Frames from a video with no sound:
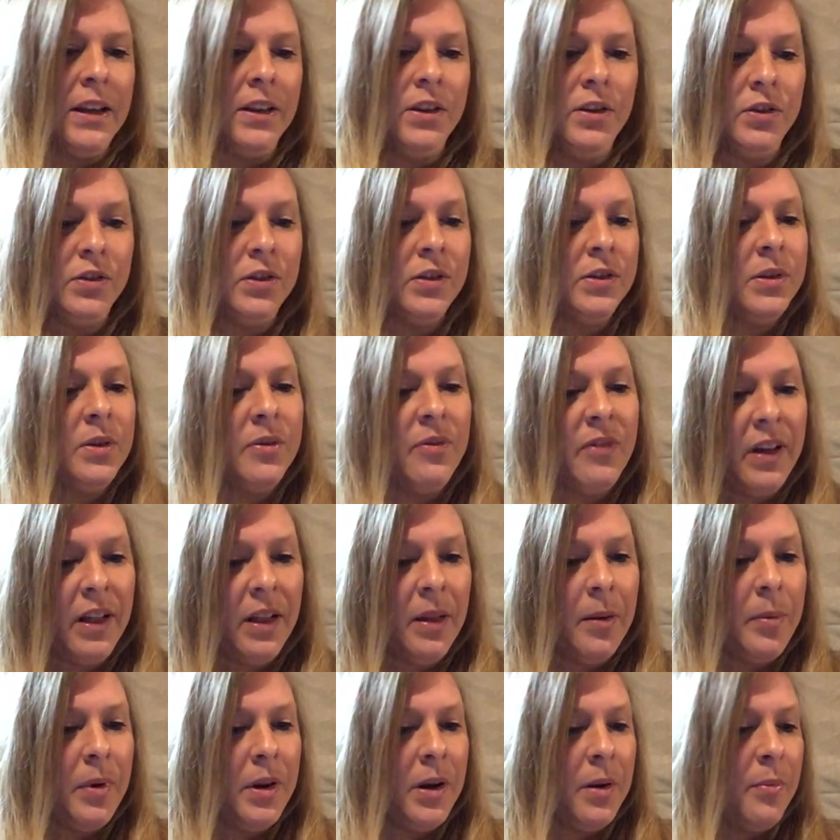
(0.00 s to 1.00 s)
You should
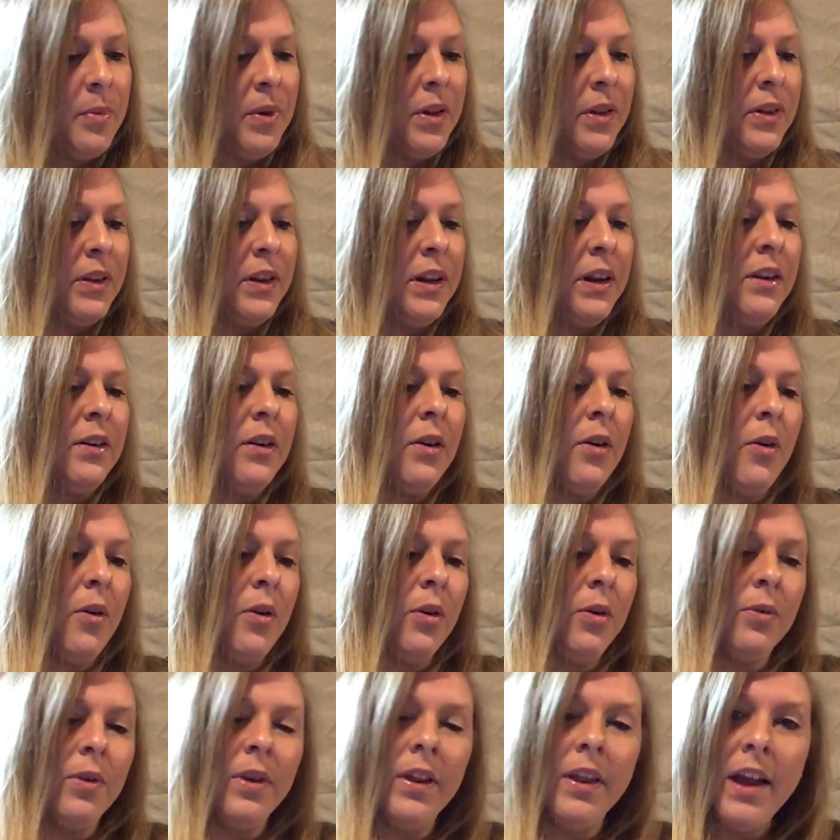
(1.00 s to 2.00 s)
develop an ability to
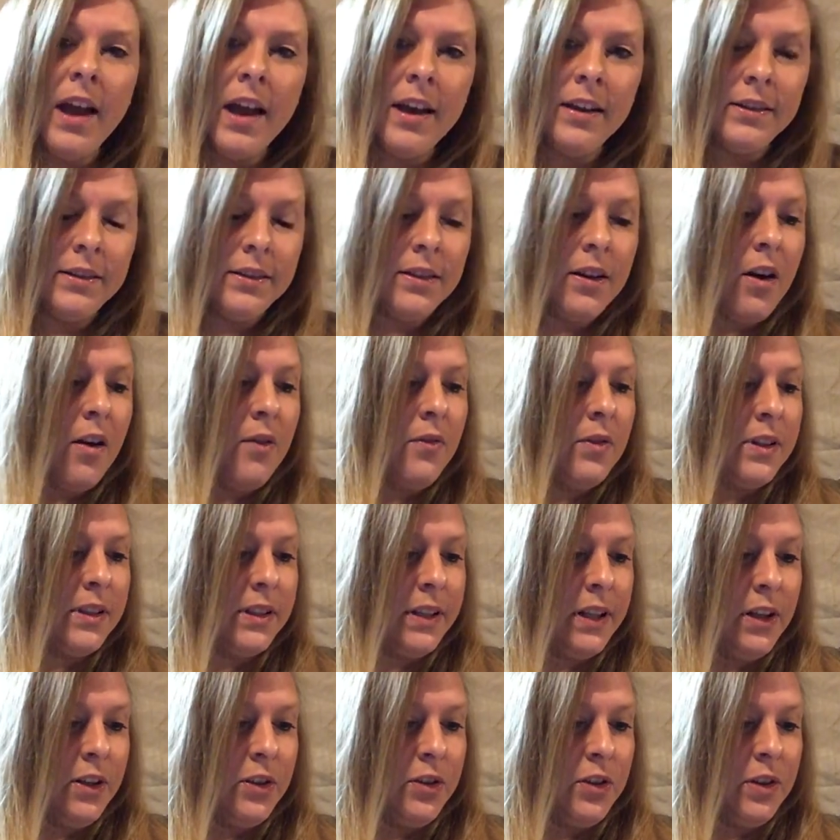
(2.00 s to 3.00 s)
hold a relaxed
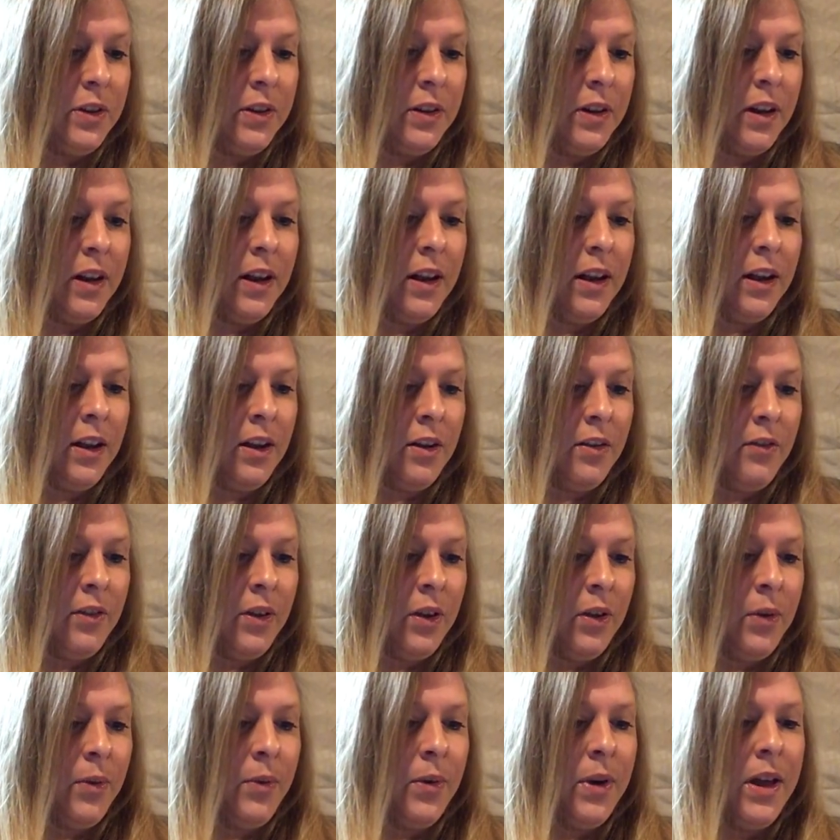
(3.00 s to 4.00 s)
conversation
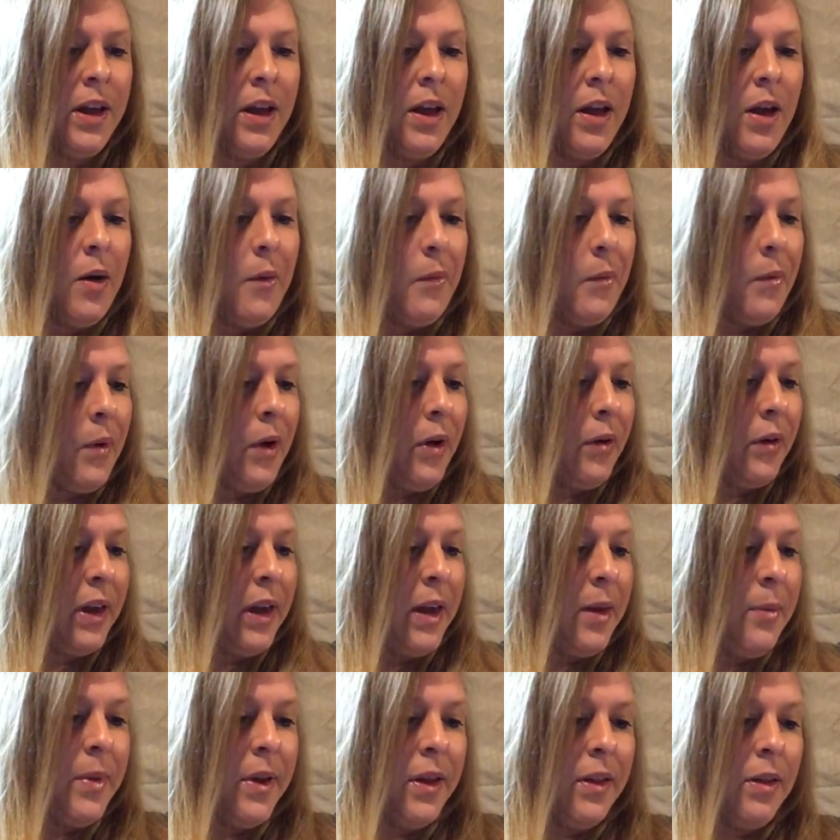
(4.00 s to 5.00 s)
interview while
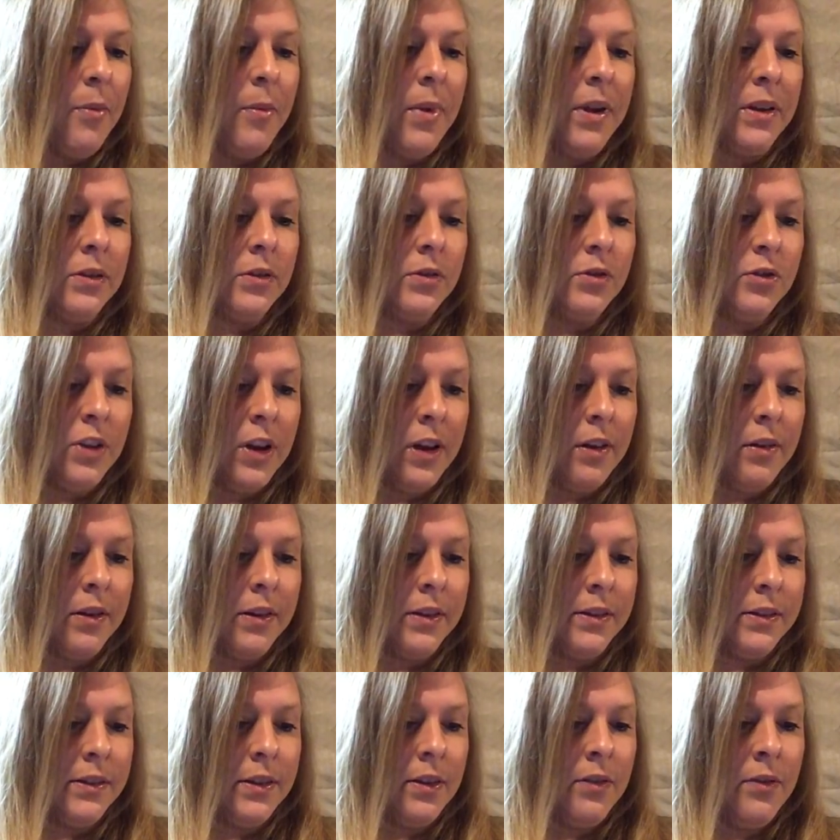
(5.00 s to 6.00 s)
keeping the mental
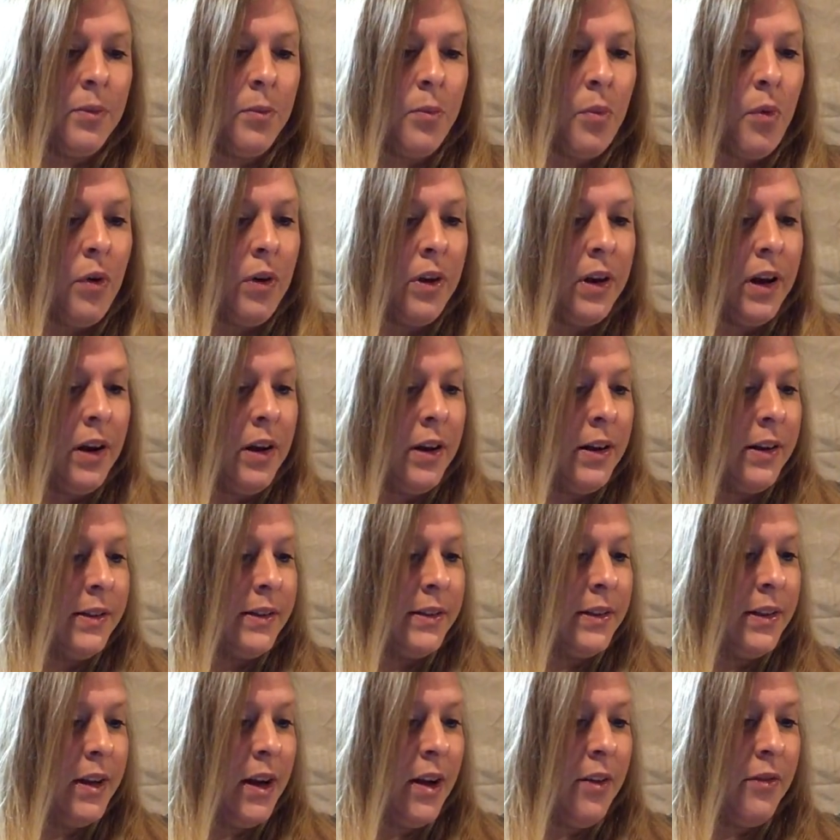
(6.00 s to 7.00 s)
checklist of important areas
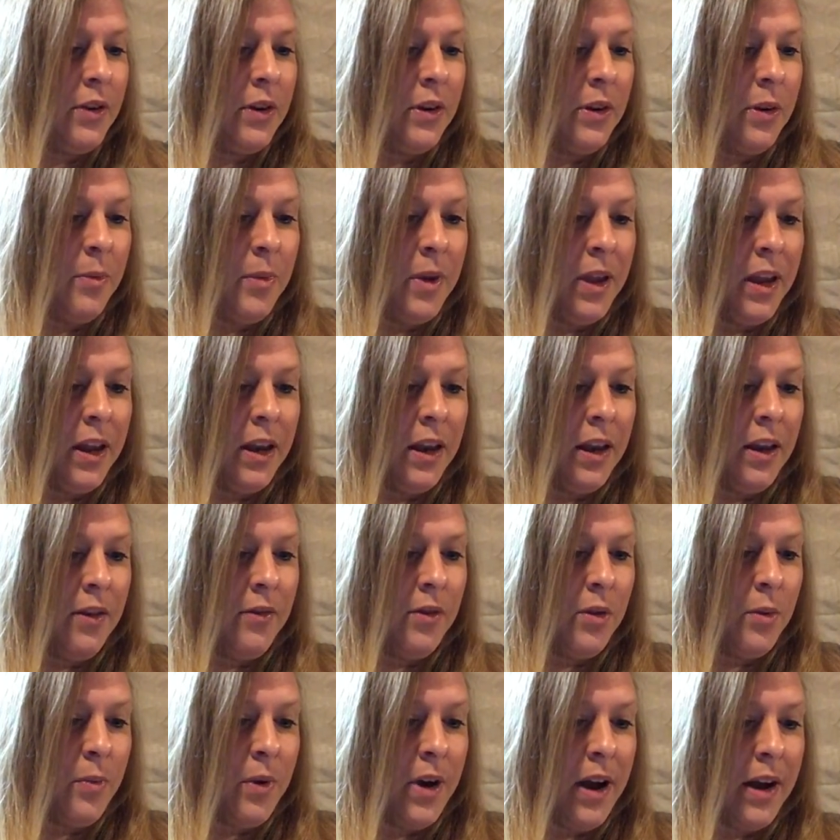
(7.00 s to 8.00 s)
to cover in the beginning
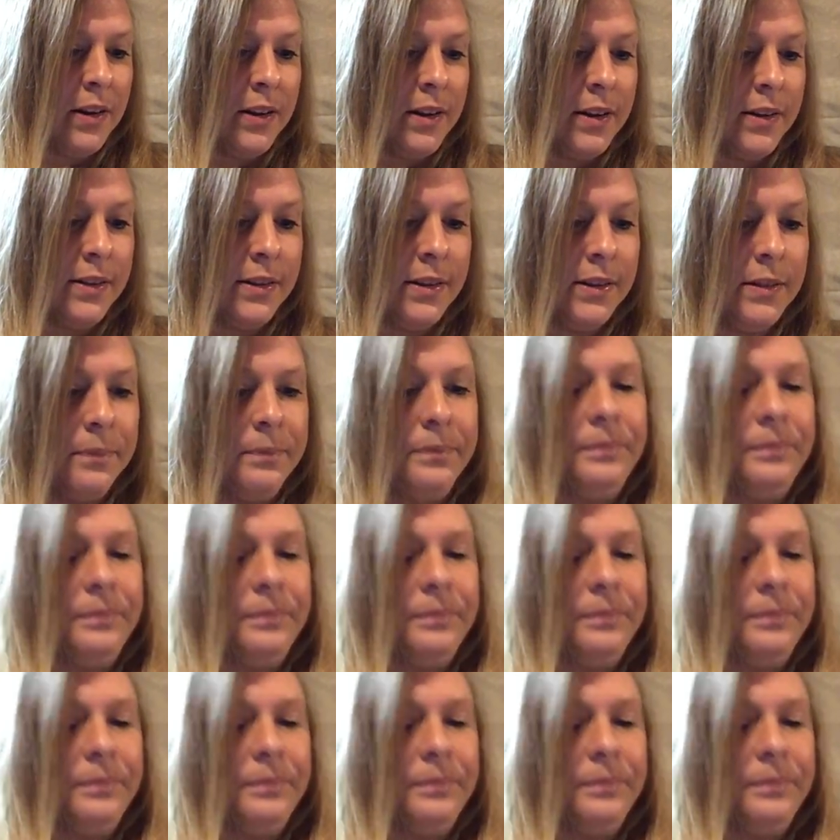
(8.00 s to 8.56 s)
of your practice.